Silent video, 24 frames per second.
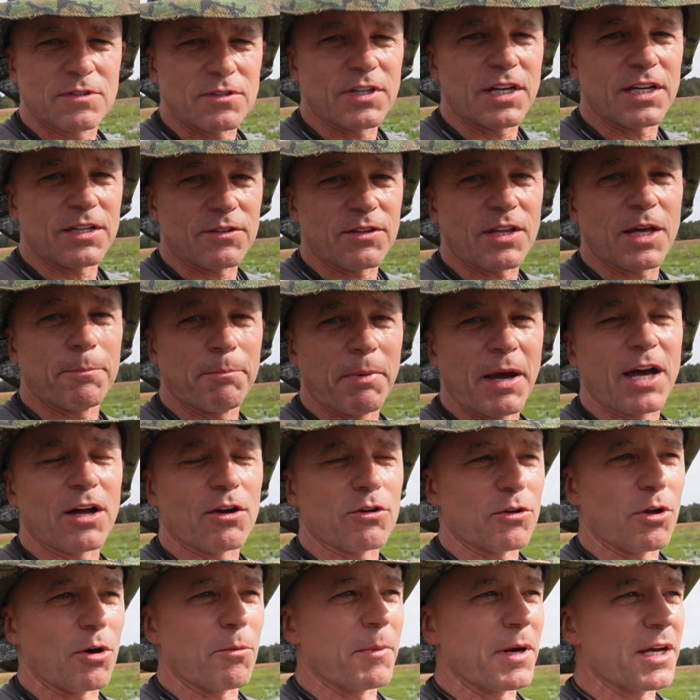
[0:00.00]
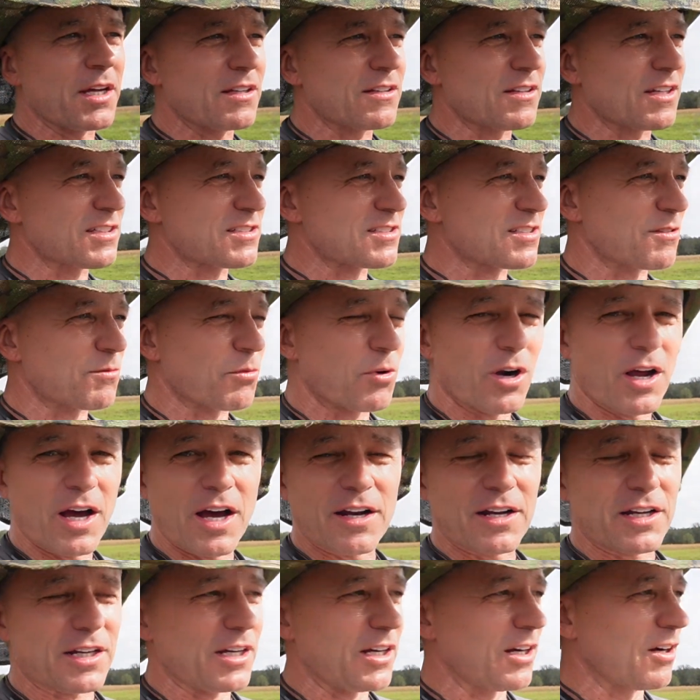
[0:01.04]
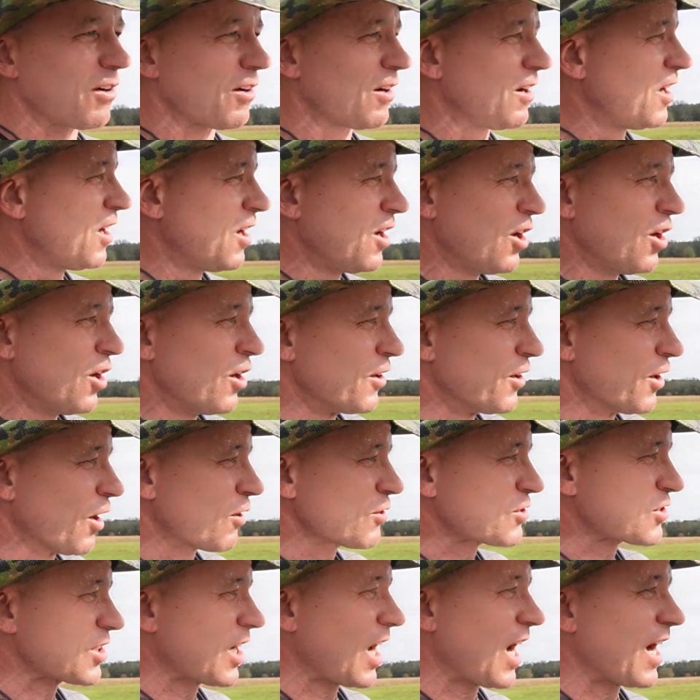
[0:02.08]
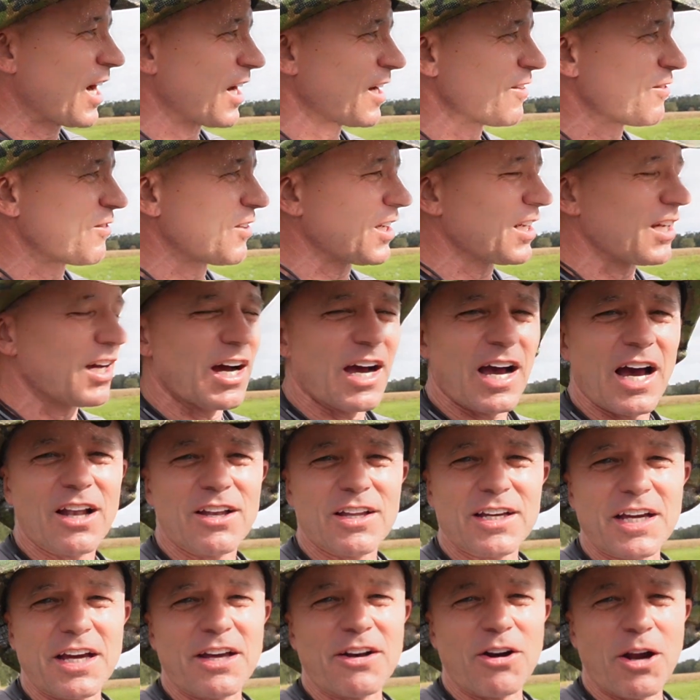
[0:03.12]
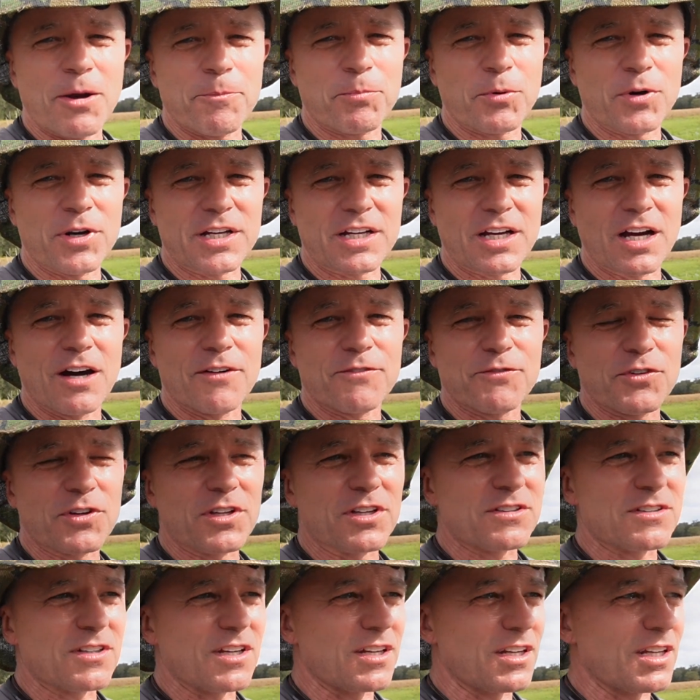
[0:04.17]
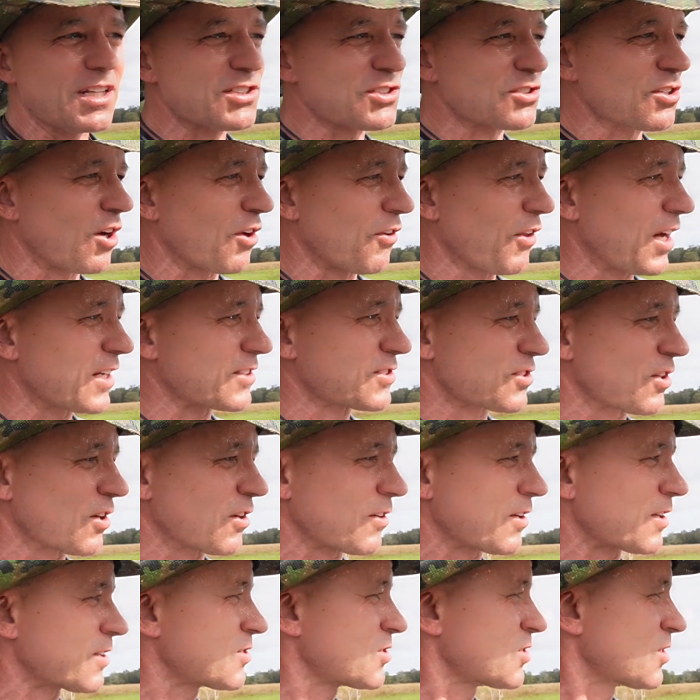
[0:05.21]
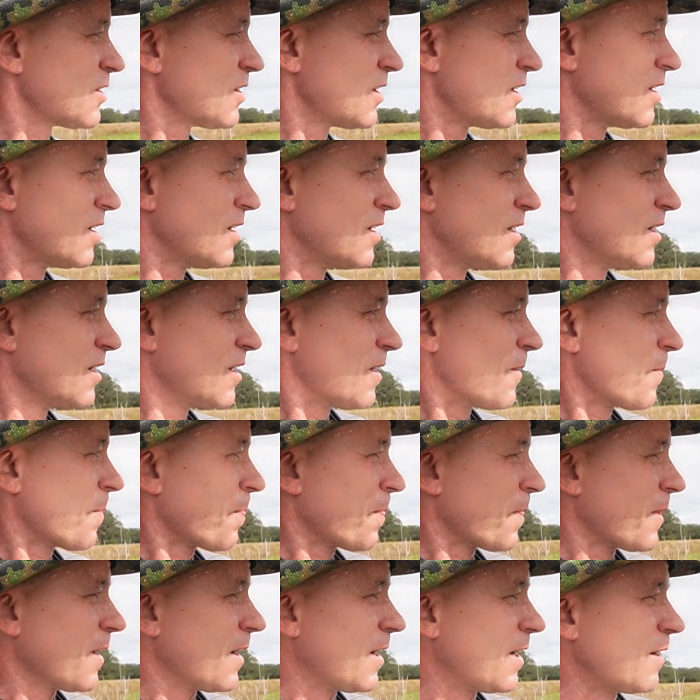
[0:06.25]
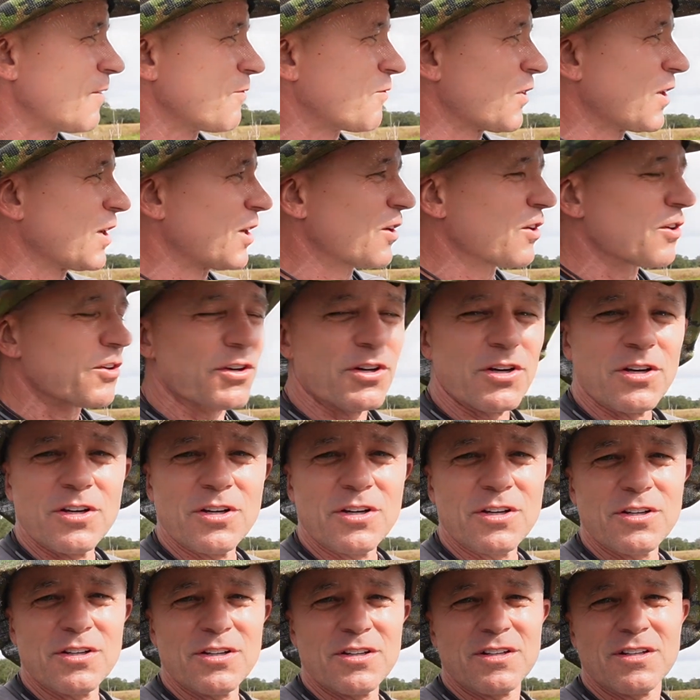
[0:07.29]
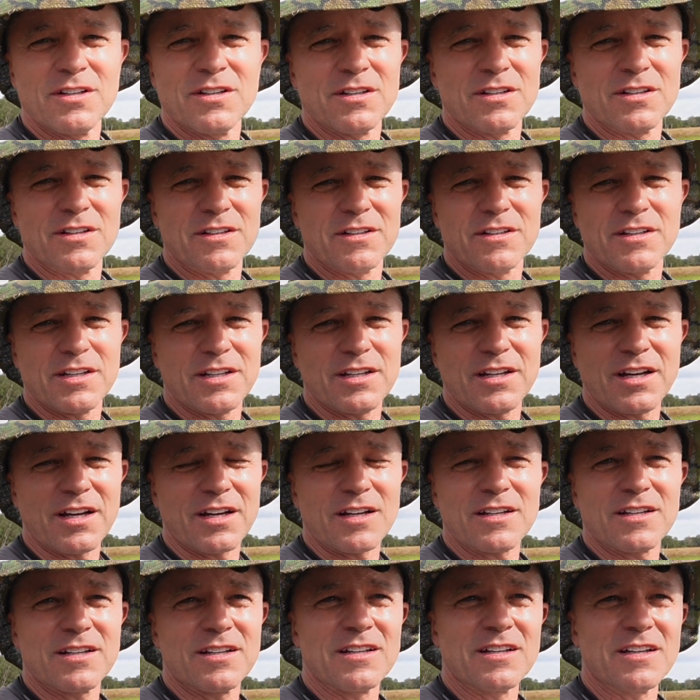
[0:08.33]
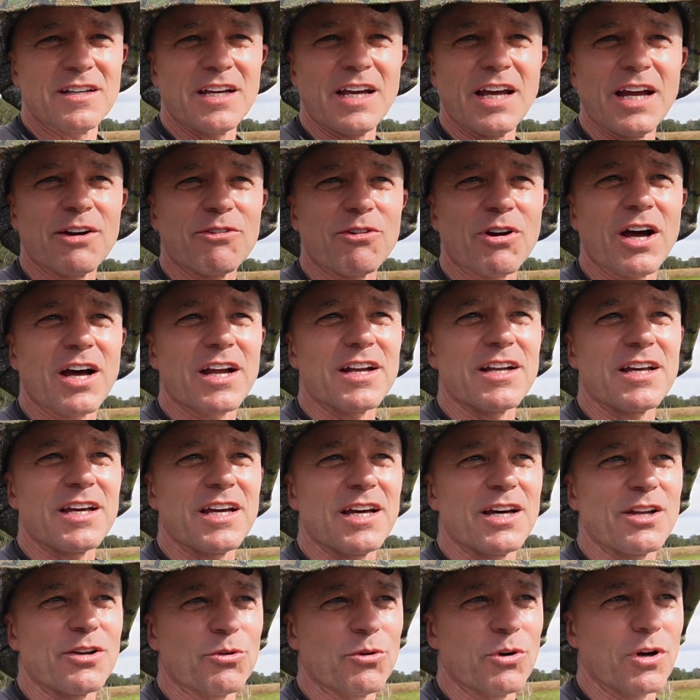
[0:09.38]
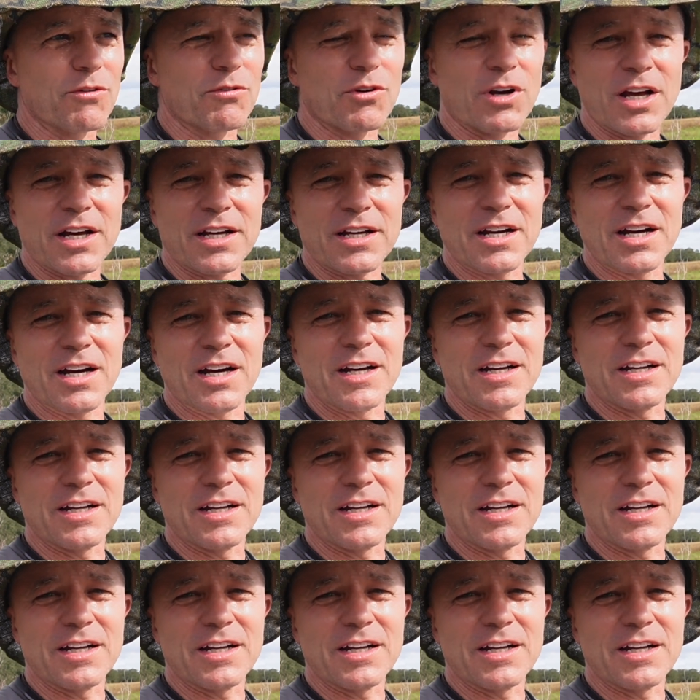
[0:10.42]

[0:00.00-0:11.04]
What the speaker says: they bailed on me. They said, we're out of here. no sign of the alligator. I'm pretty confident that he saw that circus and figured he ain't right in the head, whoever that guy